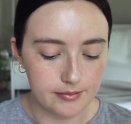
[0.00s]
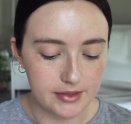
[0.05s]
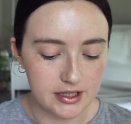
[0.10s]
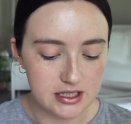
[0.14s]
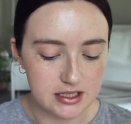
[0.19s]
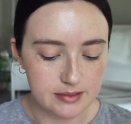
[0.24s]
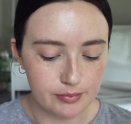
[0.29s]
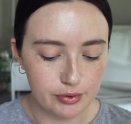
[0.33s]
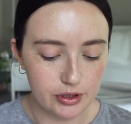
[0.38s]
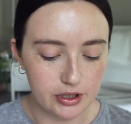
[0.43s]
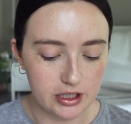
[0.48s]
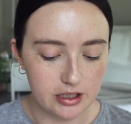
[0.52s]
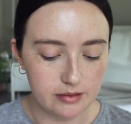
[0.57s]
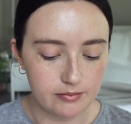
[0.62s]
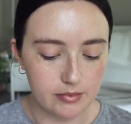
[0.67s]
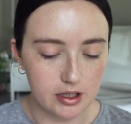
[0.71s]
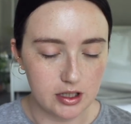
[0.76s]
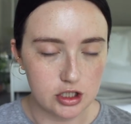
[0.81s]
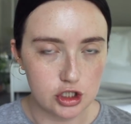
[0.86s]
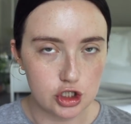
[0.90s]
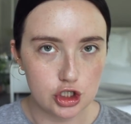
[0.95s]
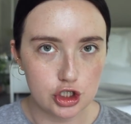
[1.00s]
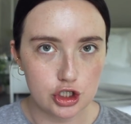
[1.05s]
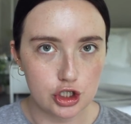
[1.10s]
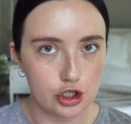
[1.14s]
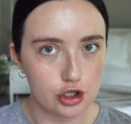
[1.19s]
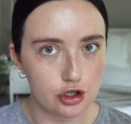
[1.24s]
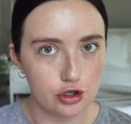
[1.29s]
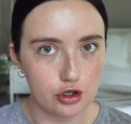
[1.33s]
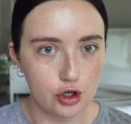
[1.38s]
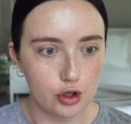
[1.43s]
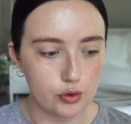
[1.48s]
There's pretty
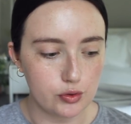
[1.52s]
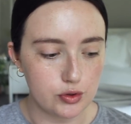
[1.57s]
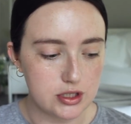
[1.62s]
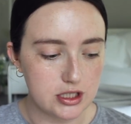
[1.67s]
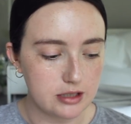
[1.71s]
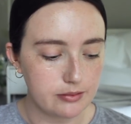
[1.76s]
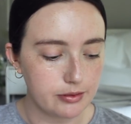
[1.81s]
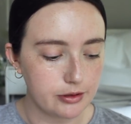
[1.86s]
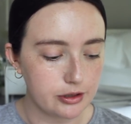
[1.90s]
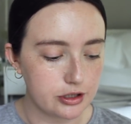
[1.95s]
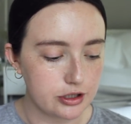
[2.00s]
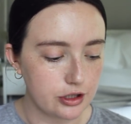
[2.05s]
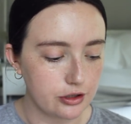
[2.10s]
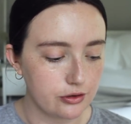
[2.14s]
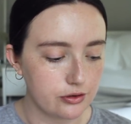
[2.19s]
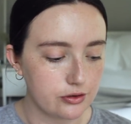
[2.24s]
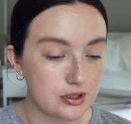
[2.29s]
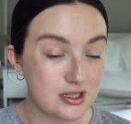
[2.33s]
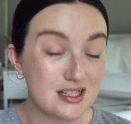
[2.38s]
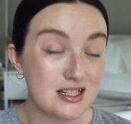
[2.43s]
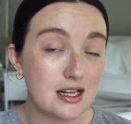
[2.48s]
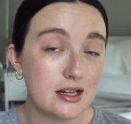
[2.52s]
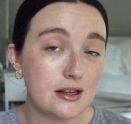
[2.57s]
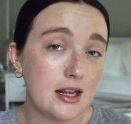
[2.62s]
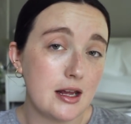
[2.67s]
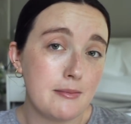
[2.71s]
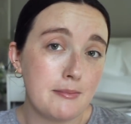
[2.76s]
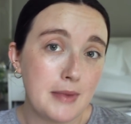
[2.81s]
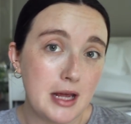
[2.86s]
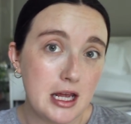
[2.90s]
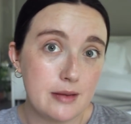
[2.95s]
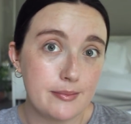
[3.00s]
much no deeper tones.
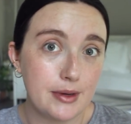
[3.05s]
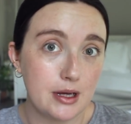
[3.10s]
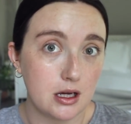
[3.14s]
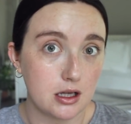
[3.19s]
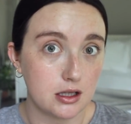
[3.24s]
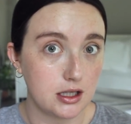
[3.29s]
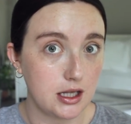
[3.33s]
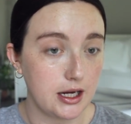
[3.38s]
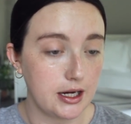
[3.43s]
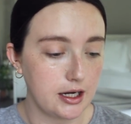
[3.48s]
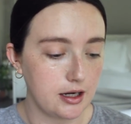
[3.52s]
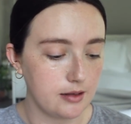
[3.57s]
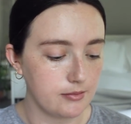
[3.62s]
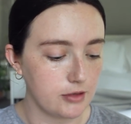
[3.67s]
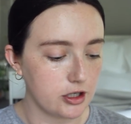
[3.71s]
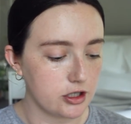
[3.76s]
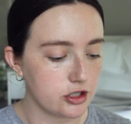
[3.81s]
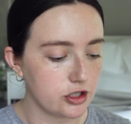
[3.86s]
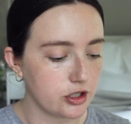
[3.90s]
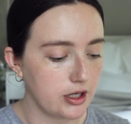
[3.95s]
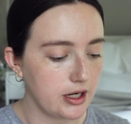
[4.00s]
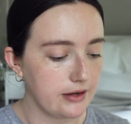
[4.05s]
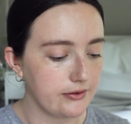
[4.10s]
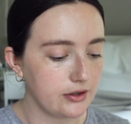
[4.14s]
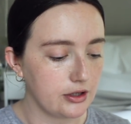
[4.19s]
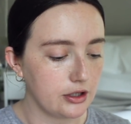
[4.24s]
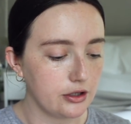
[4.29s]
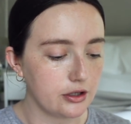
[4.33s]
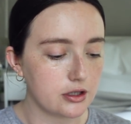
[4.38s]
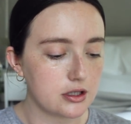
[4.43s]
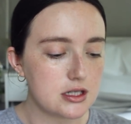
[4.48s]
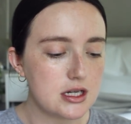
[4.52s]
There may be online, I'm not sure, I haven't
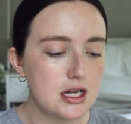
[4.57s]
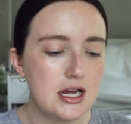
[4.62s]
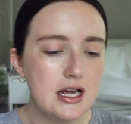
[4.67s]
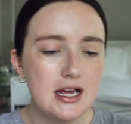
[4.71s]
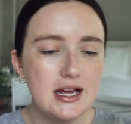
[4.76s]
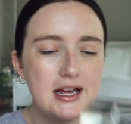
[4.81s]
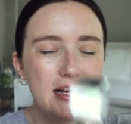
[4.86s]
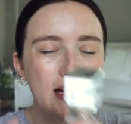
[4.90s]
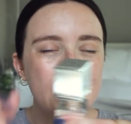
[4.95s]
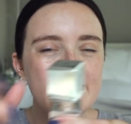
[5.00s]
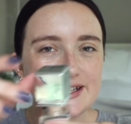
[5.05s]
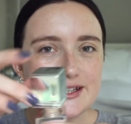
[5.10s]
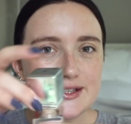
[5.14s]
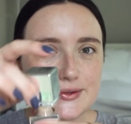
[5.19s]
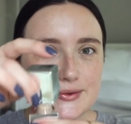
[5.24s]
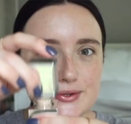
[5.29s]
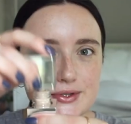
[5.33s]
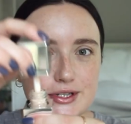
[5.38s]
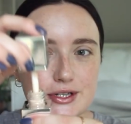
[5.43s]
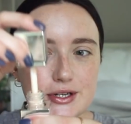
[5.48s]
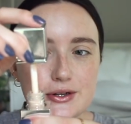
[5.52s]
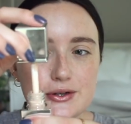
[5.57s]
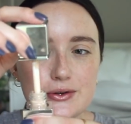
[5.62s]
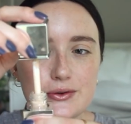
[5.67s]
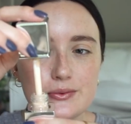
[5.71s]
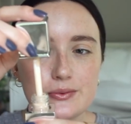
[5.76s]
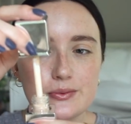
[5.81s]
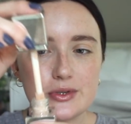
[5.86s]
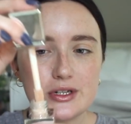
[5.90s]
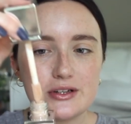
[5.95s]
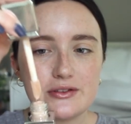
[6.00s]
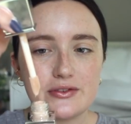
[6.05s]
looked. It's
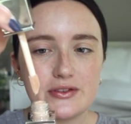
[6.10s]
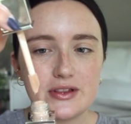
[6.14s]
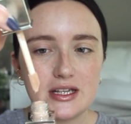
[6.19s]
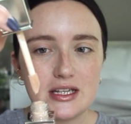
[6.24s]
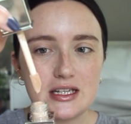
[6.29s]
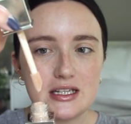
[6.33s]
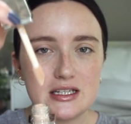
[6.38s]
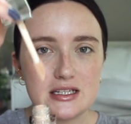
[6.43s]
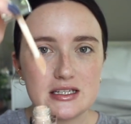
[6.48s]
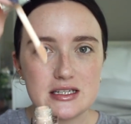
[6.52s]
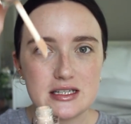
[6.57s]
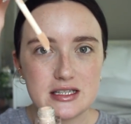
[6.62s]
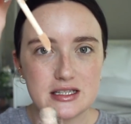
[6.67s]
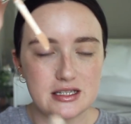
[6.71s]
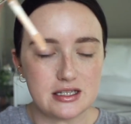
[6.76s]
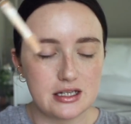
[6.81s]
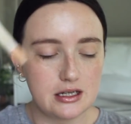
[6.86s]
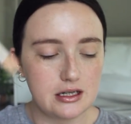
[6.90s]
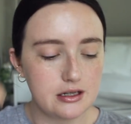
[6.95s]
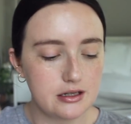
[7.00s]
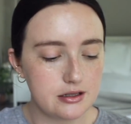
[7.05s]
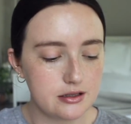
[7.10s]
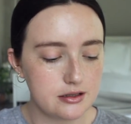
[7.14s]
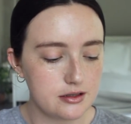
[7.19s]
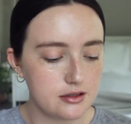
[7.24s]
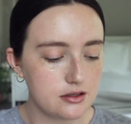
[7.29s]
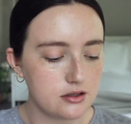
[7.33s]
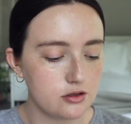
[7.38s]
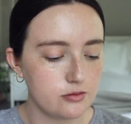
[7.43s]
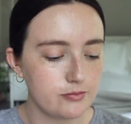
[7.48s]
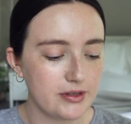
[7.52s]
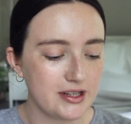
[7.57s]
also one of these
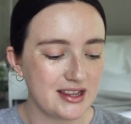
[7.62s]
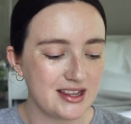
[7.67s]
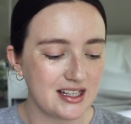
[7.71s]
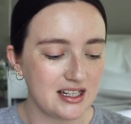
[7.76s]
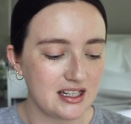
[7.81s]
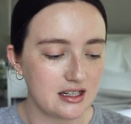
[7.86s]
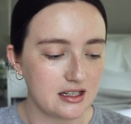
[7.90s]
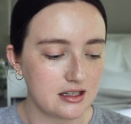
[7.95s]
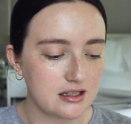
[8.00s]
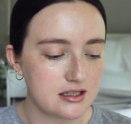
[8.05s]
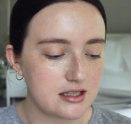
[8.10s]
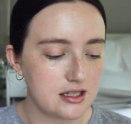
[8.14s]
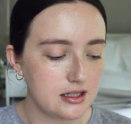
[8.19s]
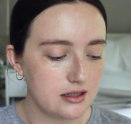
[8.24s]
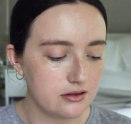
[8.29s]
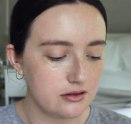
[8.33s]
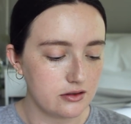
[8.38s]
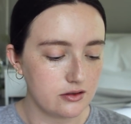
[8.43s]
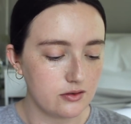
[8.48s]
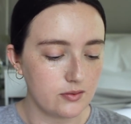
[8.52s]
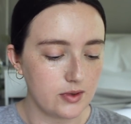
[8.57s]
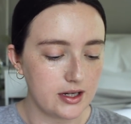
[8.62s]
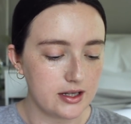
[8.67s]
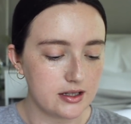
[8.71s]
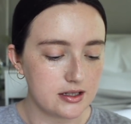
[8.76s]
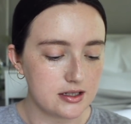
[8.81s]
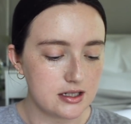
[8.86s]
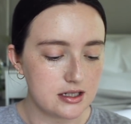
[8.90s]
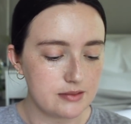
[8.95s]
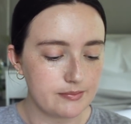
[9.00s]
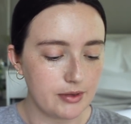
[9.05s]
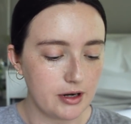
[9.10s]
stupid things. I don't know why
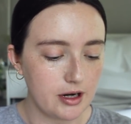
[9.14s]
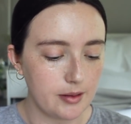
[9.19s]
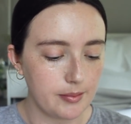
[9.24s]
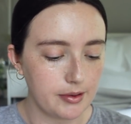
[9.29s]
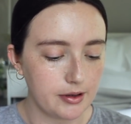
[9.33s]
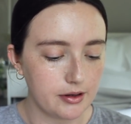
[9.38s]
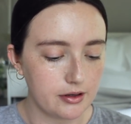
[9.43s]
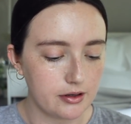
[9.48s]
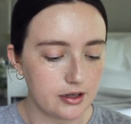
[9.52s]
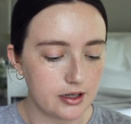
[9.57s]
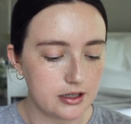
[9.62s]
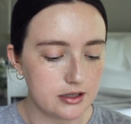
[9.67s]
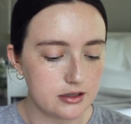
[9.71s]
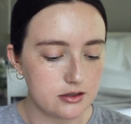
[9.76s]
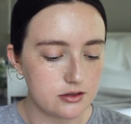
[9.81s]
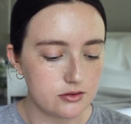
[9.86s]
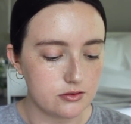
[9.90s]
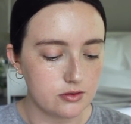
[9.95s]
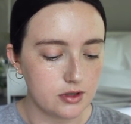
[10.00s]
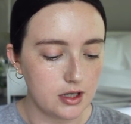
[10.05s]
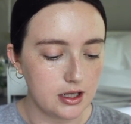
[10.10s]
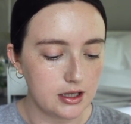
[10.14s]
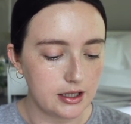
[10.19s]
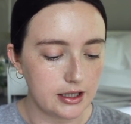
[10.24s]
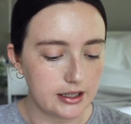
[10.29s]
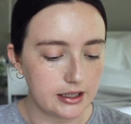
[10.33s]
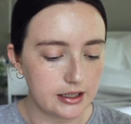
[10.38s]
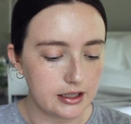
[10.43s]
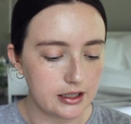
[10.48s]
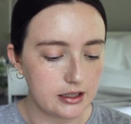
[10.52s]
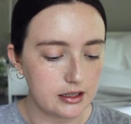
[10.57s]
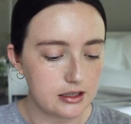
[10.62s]
this is popular. I do not
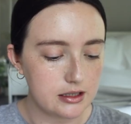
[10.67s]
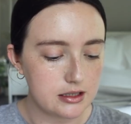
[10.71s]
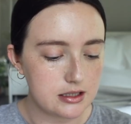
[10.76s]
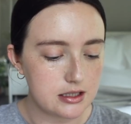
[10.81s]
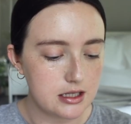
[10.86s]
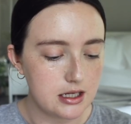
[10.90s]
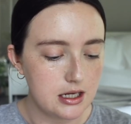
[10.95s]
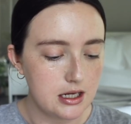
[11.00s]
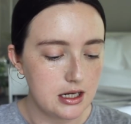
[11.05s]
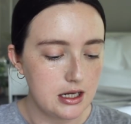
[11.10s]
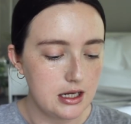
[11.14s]
like it.